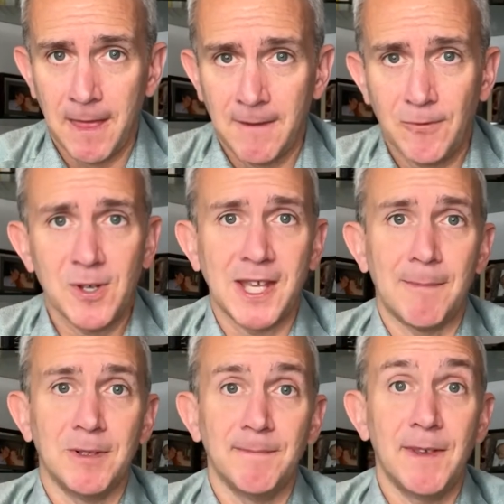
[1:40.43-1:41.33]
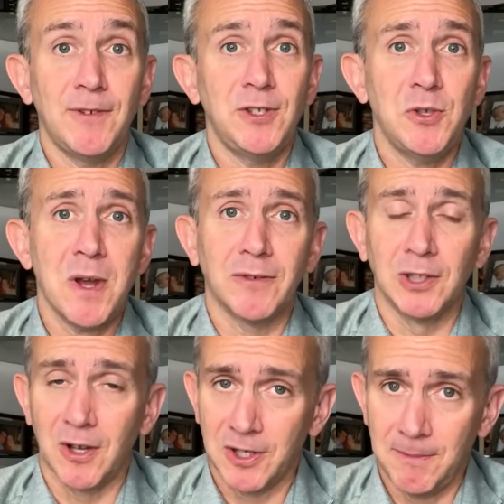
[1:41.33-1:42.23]
For example, if you do have a
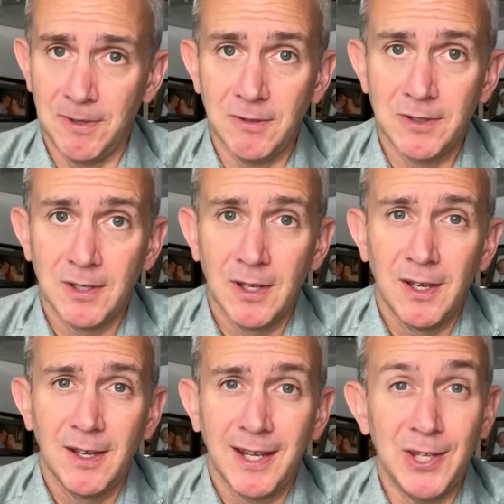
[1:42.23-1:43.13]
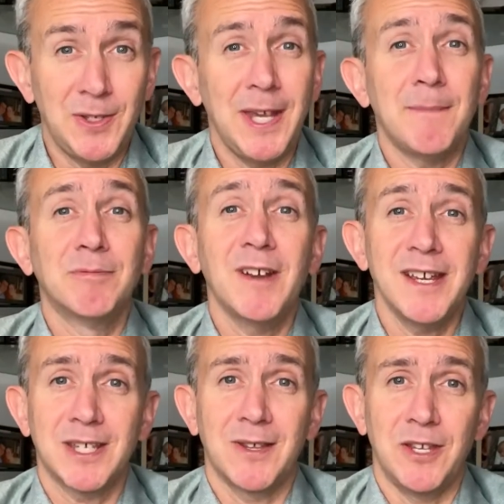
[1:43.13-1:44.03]
long commute, can you take
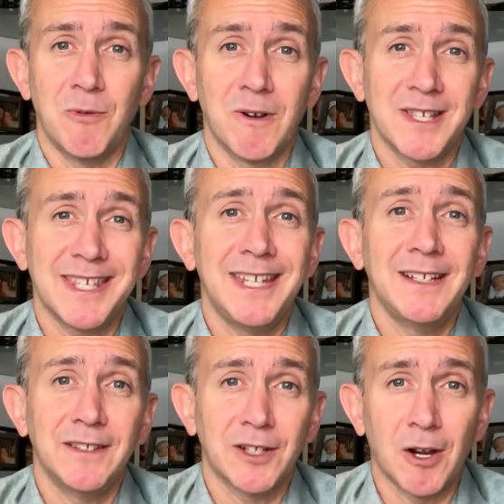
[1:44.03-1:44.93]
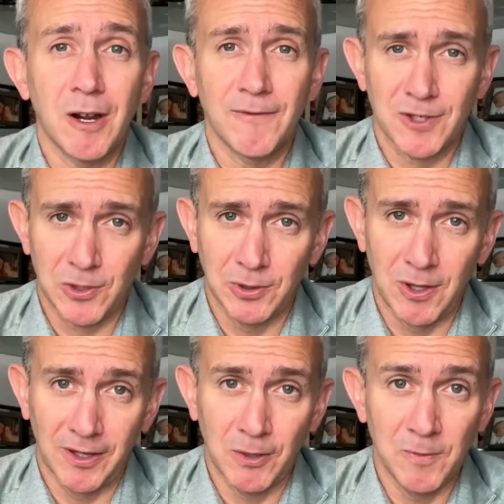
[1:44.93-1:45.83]
breaks so that you aren't sitting in the car for so
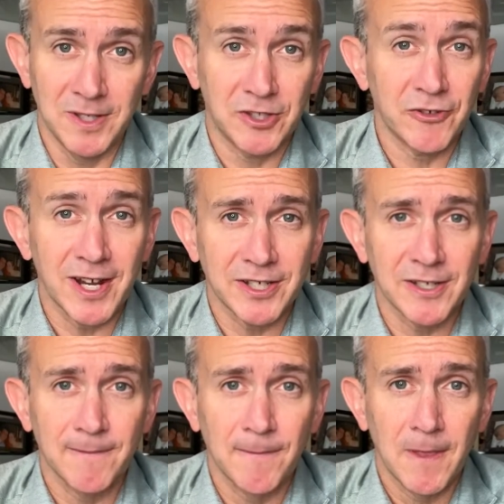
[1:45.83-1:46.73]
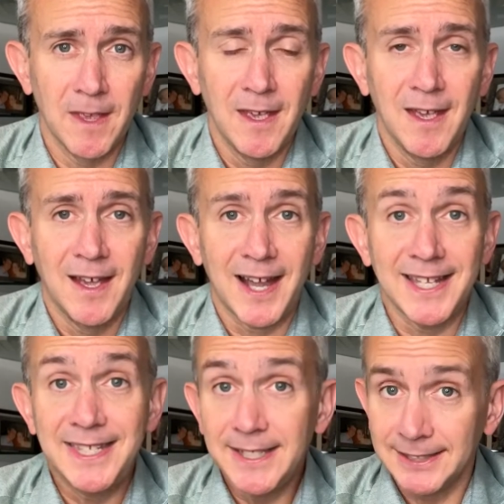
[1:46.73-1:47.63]
long at one stretch?
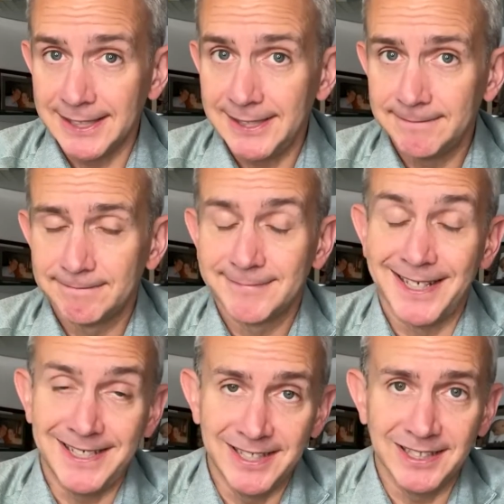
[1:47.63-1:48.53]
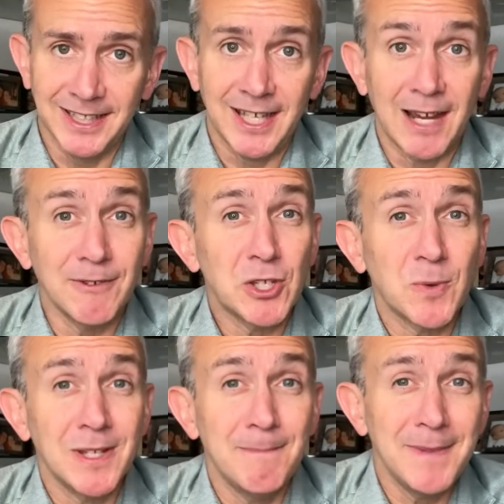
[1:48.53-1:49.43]
Ideally, every
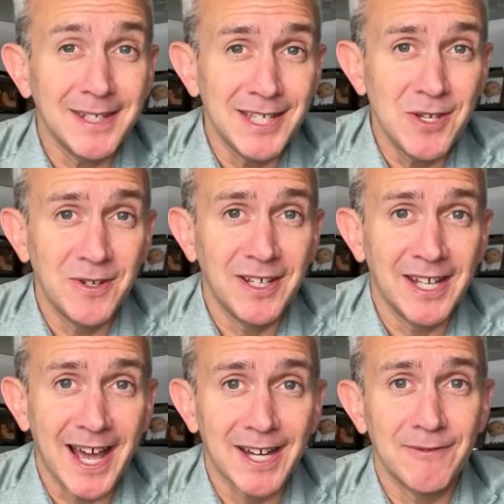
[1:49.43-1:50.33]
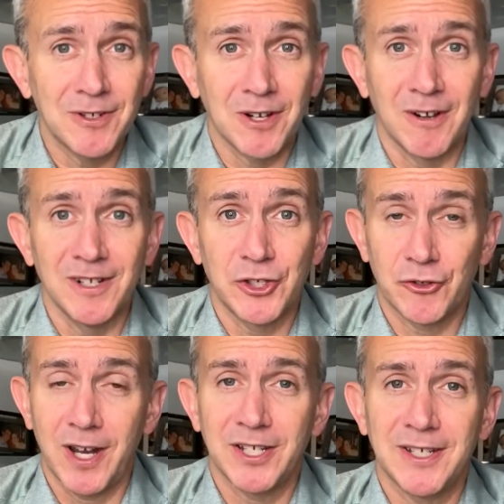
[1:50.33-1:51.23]
20 minutes you could get out of your car and
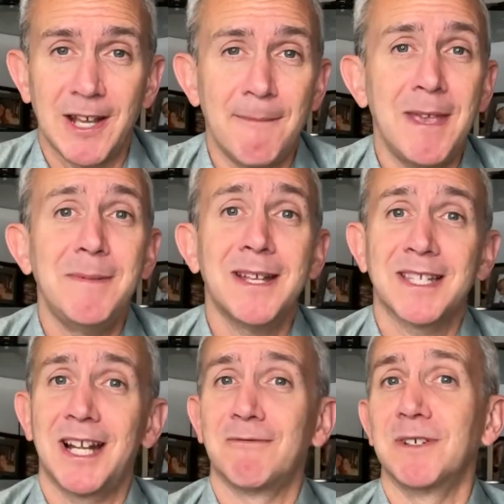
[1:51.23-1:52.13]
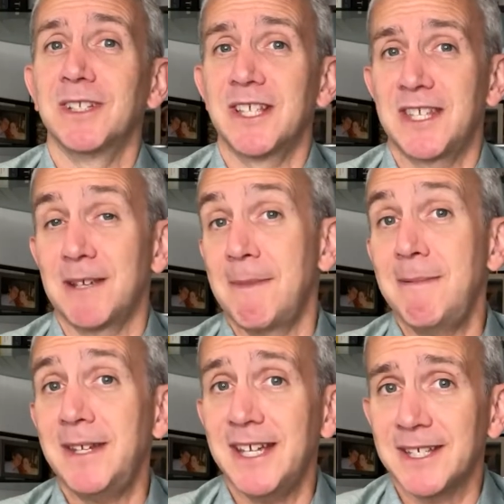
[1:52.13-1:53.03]
stretch. Now, maybe that's not realistic,
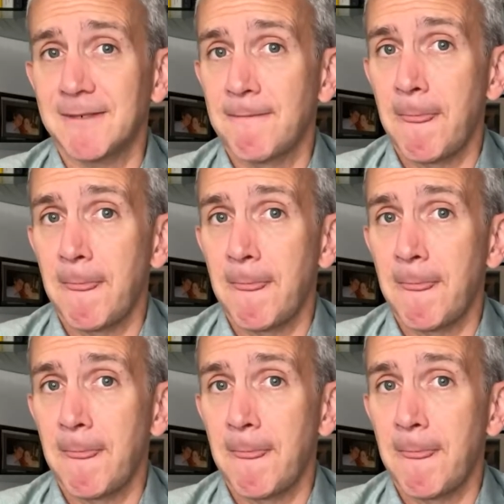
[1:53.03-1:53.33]
maybe it is.